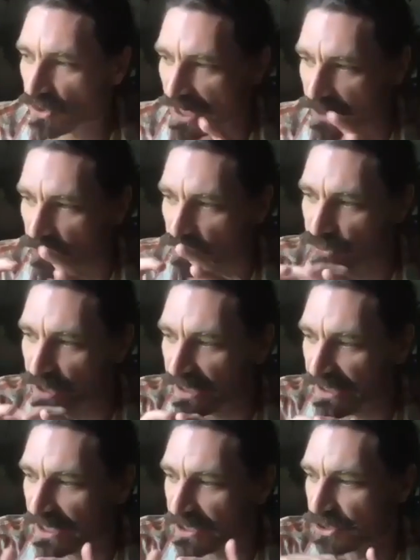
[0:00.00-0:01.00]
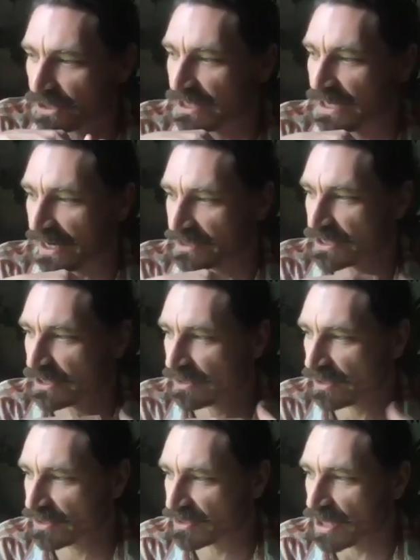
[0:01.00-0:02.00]
like really interconnected
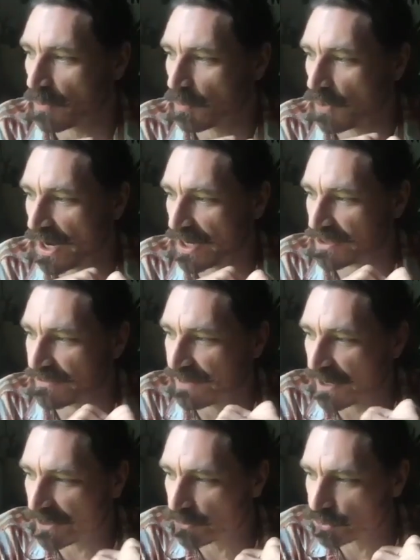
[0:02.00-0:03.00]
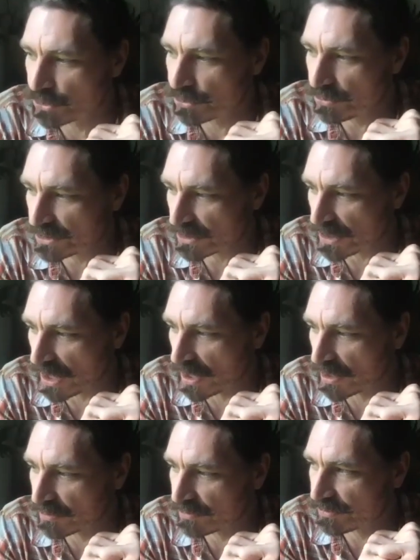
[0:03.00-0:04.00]
somewhere at the very root
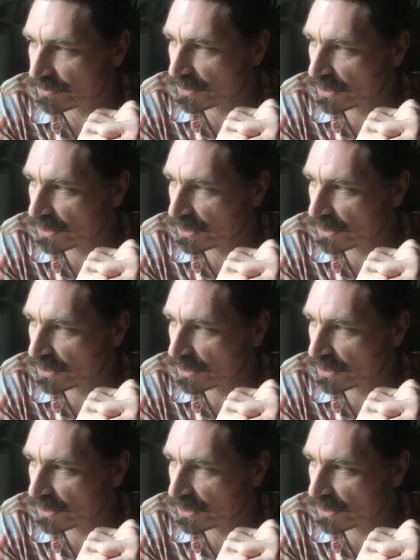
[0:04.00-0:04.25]
of